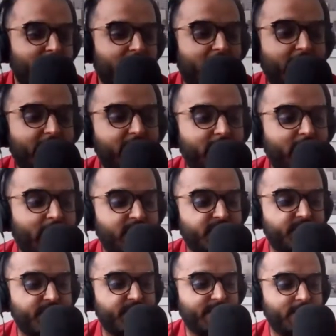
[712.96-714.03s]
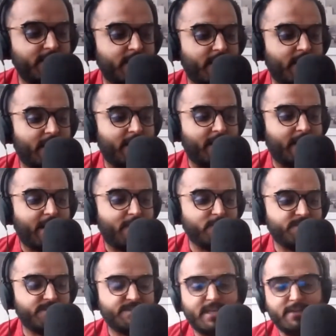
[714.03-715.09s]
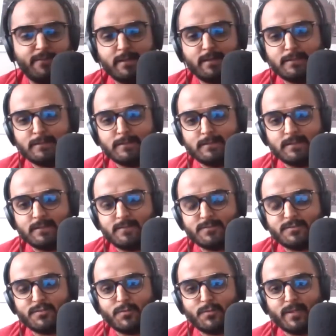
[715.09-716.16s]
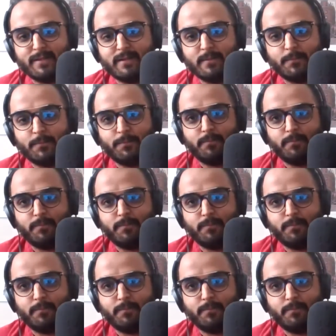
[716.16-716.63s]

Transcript: I actually I was just giving I was just doing like a